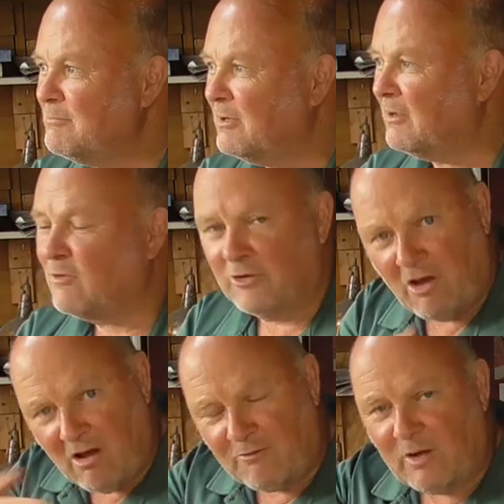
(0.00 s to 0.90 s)
But I've gone
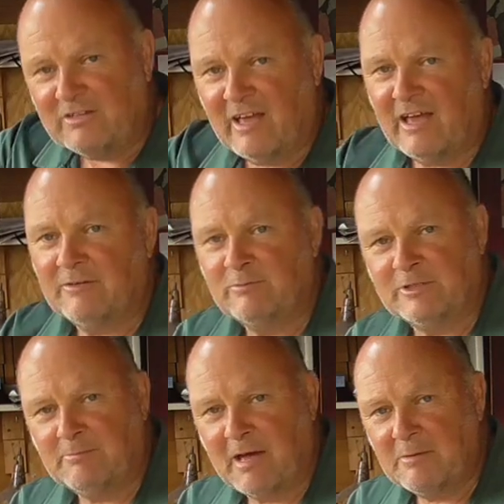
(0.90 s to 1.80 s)
halfway down
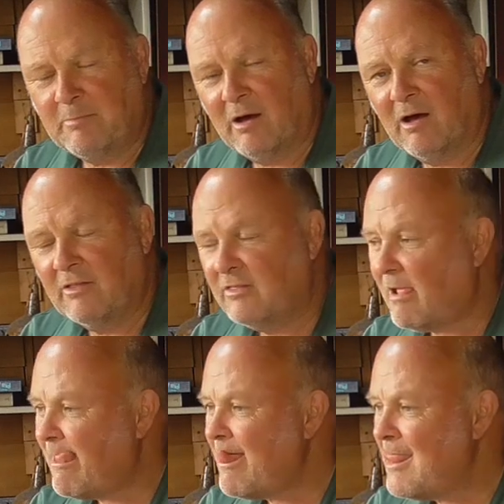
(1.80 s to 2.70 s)
with the main path,
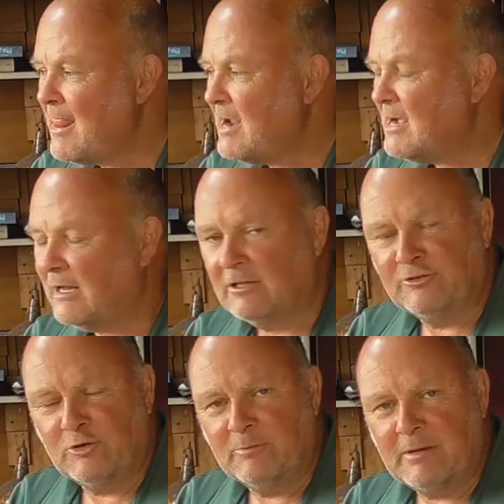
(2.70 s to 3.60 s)
and
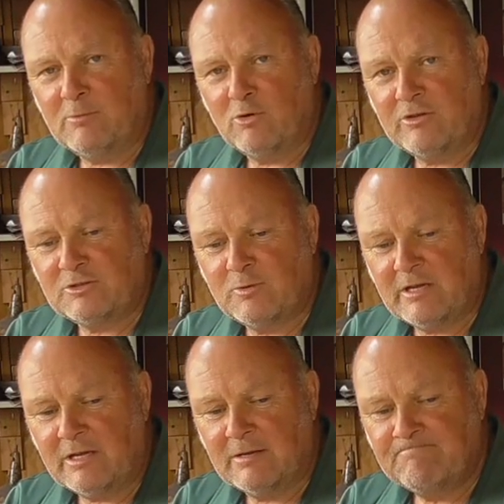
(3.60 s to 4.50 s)
I'll do a bit more this
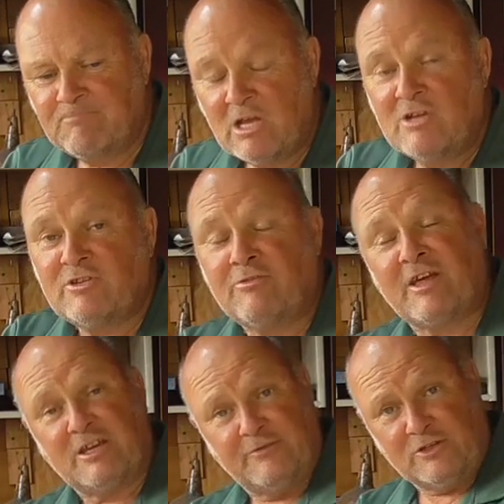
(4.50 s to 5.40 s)
week. So
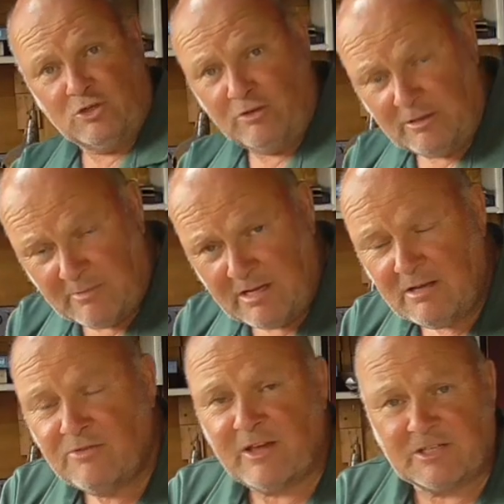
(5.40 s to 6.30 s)
thank you for joining
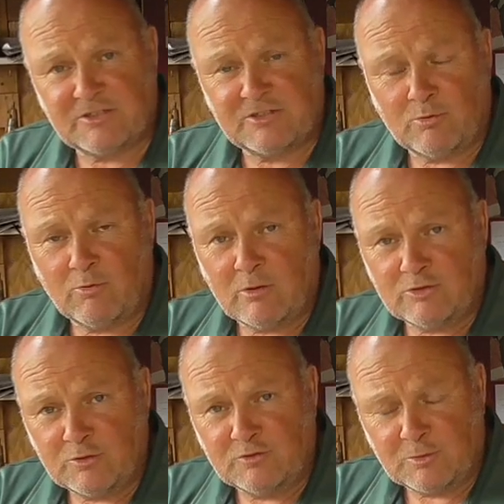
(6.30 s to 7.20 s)
me. Thanks to all
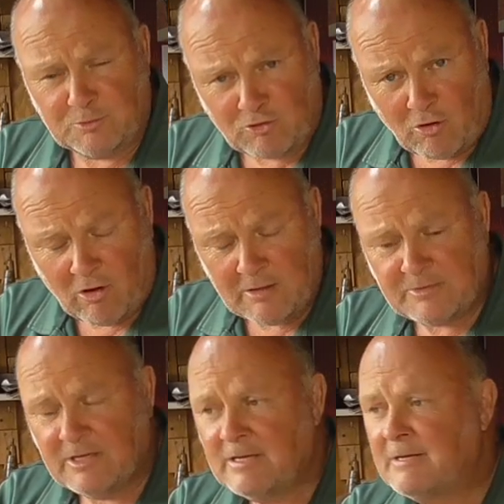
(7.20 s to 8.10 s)
those who've subscribed.